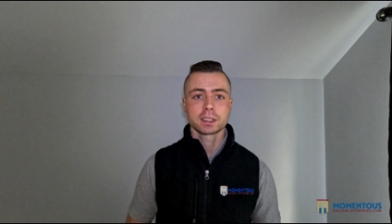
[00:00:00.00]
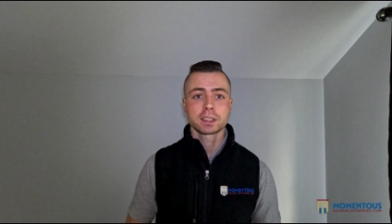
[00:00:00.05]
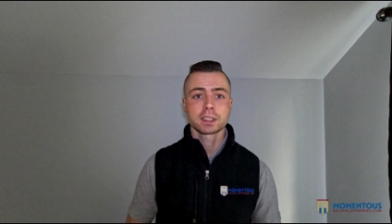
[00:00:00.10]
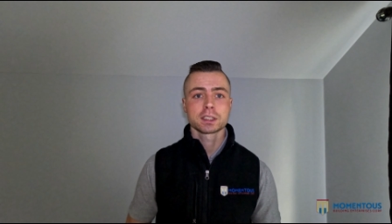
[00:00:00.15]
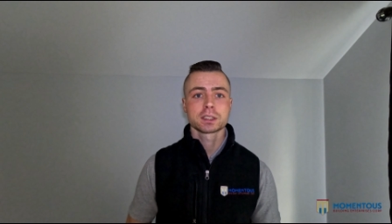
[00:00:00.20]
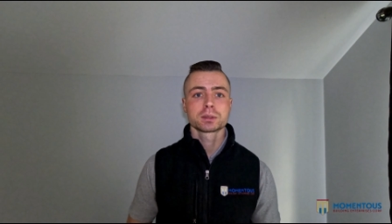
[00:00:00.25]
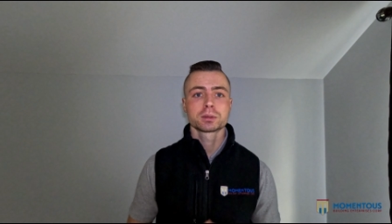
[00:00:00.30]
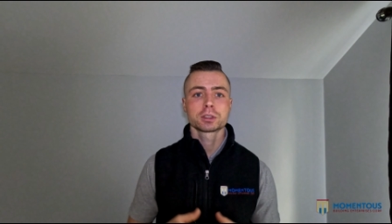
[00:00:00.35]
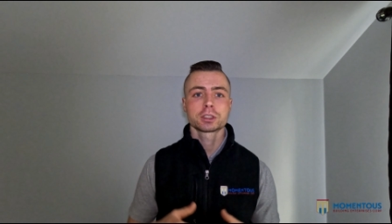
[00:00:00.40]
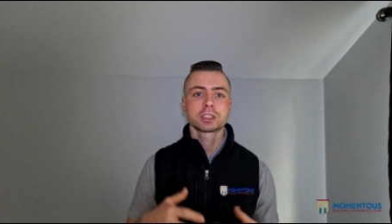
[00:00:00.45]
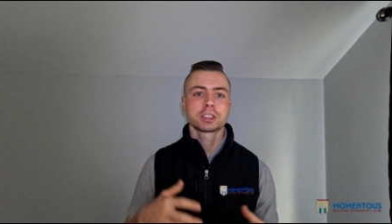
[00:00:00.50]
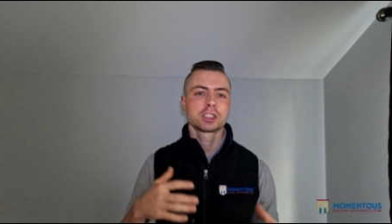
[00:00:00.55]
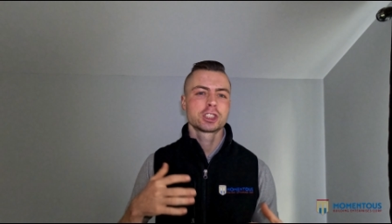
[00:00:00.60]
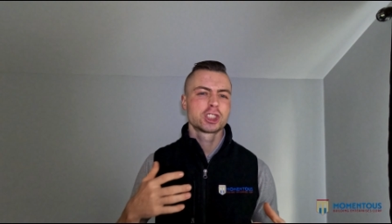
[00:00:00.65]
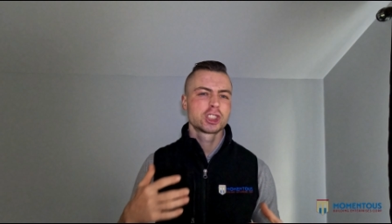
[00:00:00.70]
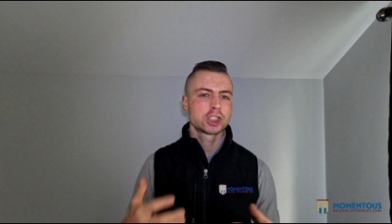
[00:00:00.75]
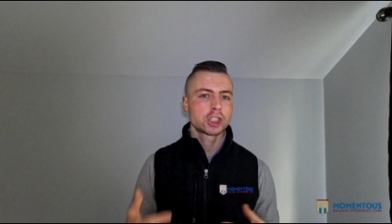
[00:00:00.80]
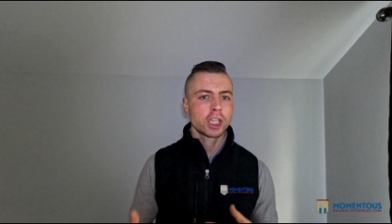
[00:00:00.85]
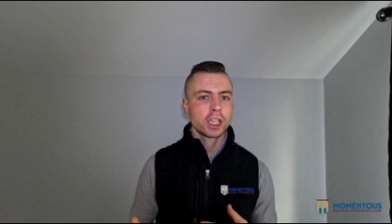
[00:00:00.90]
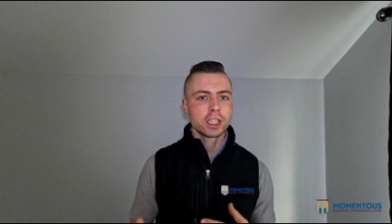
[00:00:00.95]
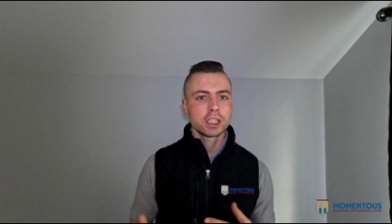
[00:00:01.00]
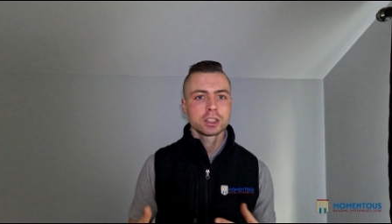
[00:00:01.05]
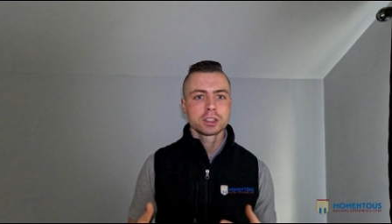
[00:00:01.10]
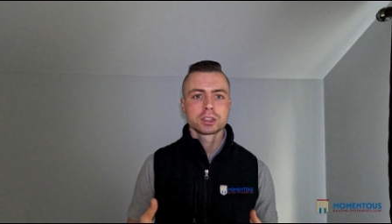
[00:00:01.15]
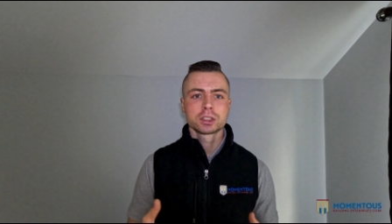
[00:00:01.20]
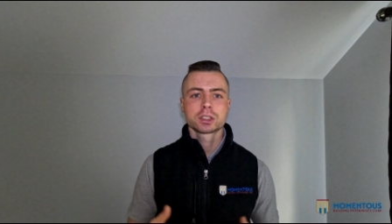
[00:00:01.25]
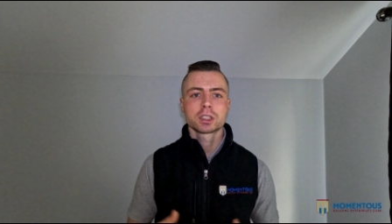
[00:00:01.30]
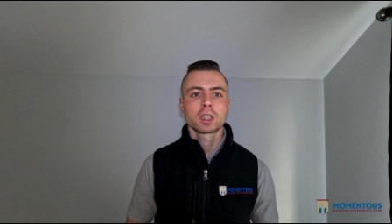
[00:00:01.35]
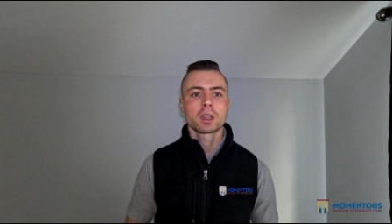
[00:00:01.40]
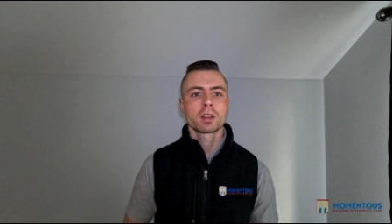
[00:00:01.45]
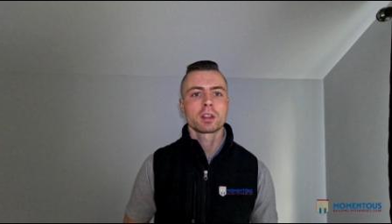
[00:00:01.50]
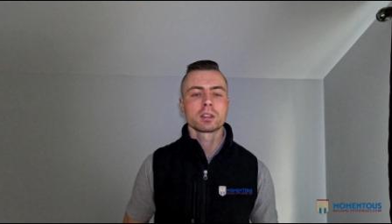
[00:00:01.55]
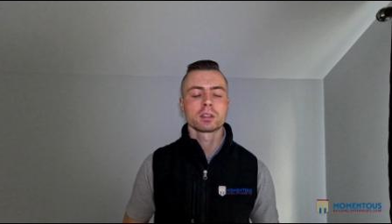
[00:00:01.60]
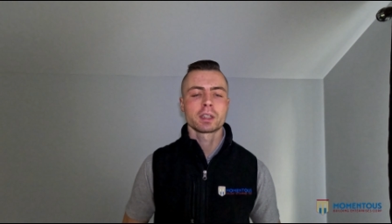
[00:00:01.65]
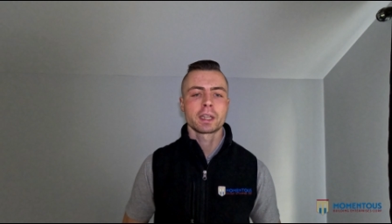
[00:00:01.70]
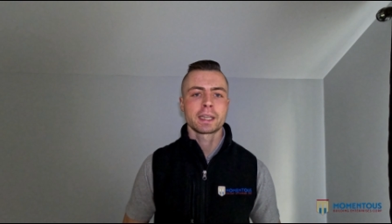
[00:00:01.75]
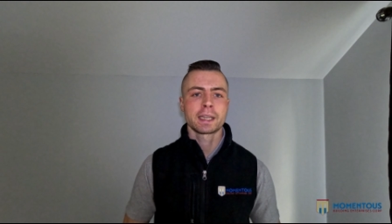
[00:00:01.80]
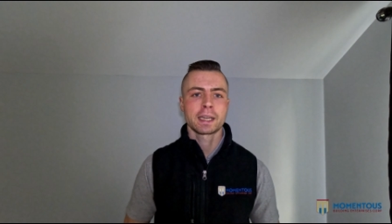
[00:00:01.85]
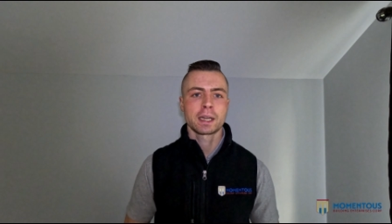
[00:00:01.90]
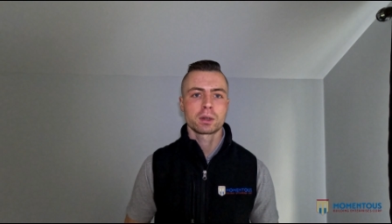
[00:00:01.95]
It doesn't really change the
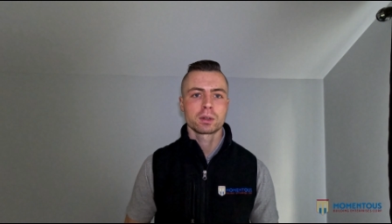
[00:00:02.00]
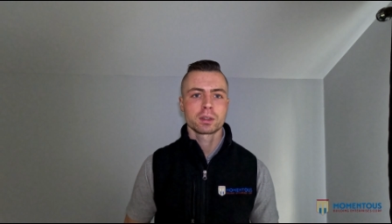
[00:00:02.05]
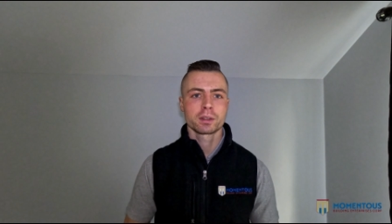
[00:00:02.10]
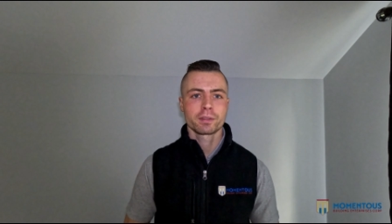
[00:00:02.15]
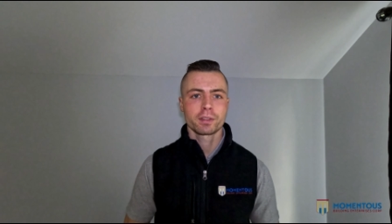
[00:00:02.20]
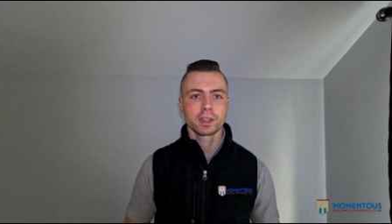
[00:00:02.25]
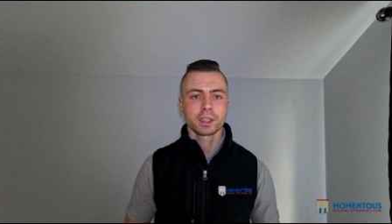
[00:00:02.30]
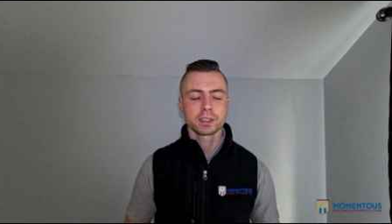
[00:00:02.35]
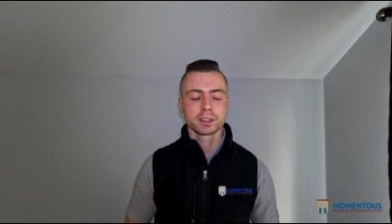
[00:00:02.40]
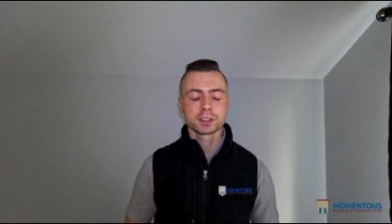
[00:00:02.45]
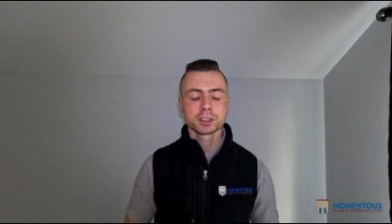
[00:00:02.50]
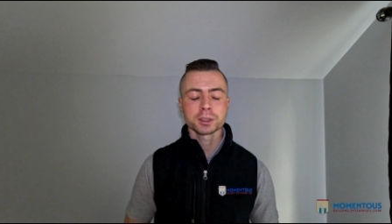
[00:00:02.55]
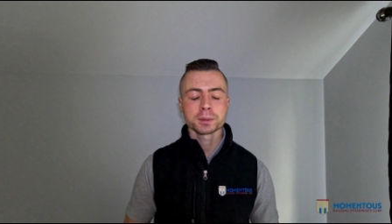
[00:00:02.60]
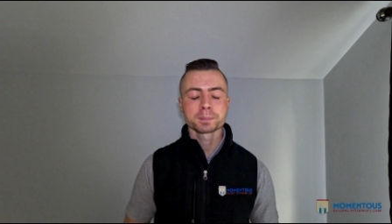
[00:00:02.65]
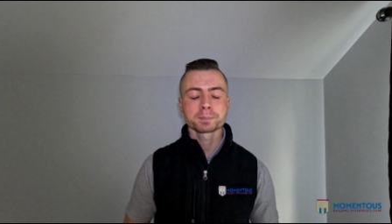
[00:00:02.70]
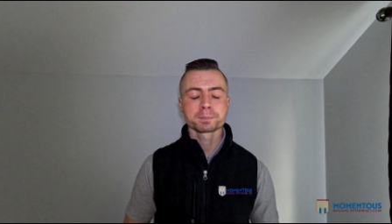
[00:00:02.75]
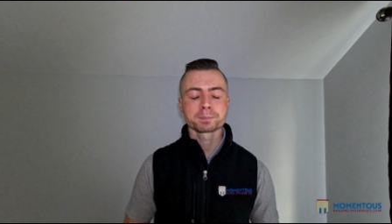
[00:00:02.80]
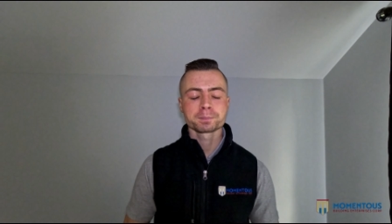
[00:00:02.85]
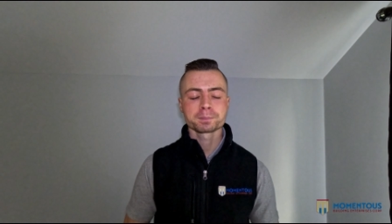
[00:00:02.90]
layout of things.